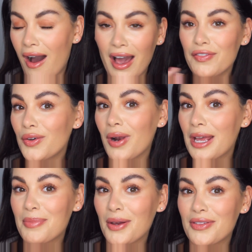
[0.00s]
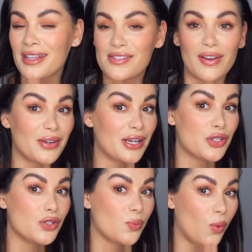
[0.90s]
I feel like both of these
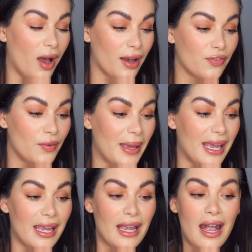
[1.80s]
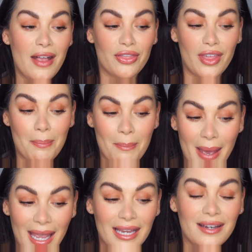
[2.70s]
foundations work for me. The
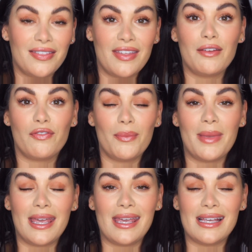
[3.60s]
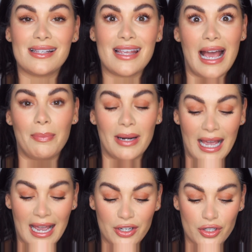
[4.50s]
main thing for me is the
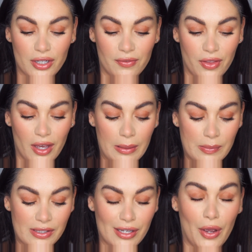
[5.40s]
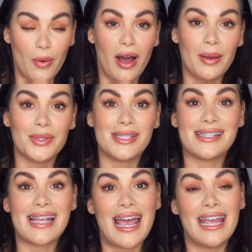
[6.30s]
application of them. So I would
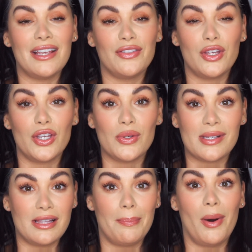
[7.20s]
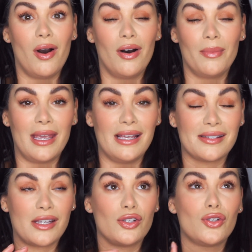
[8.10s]
say that using the balm
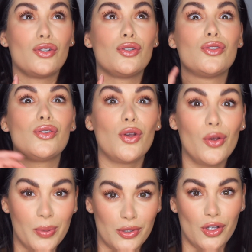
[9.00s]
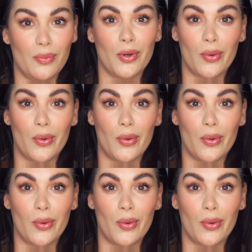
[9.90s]
is super, super